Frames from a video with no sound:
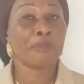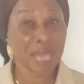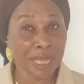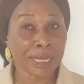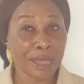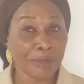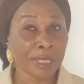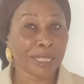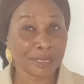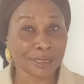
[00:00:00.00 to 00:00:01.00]
How many times
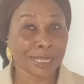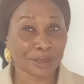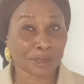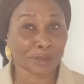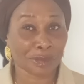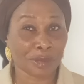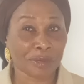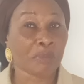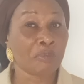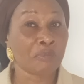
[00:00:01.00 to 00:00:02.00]
did I thought
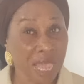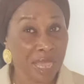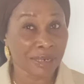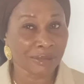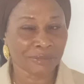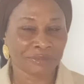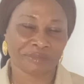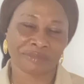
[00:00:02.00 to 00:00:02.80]
men?